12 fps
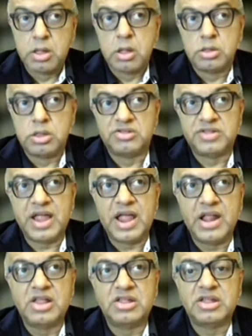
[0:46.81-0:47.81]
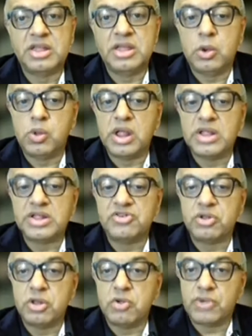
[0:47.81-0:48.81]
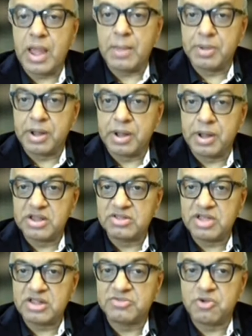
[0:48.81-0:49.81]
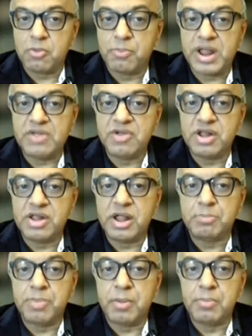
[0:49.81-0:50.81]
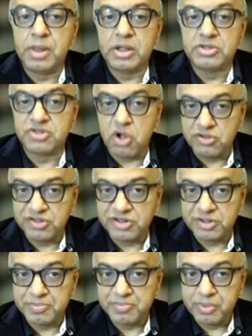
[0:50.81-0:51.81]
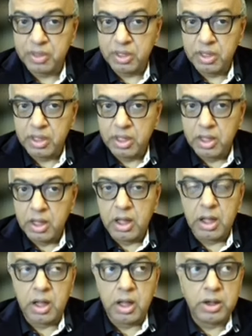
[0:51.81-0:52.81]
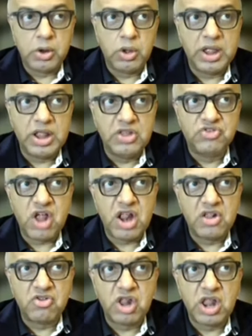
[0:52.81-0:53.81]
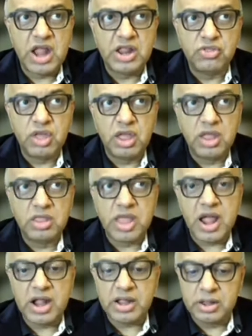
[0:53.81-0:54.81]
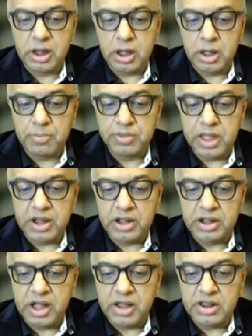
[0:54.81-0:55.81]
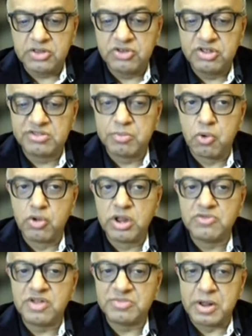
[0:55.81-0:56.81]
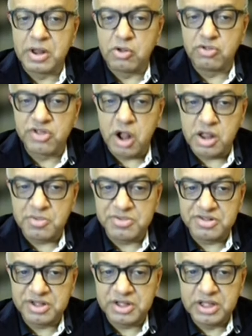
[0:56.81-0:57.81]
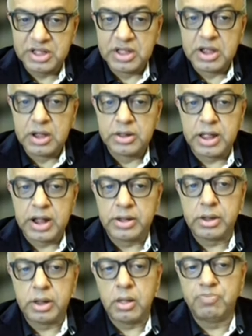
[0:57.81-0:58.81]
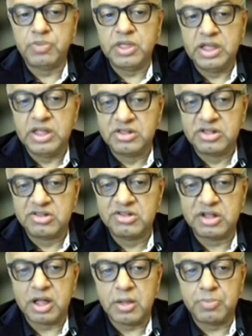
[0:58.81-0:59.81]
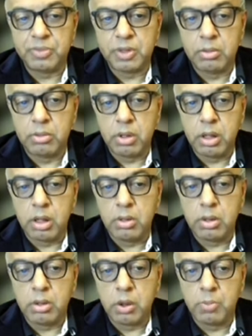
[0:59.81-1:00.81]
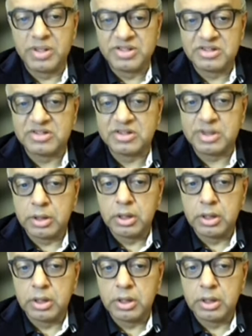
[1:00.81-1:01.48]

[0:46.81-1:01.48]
The second is equalization of capital gains tax for private and public stocks. Uh, you know, in general, anything that um, encourages more investment into startups, that uh, eases uh, uh you know business,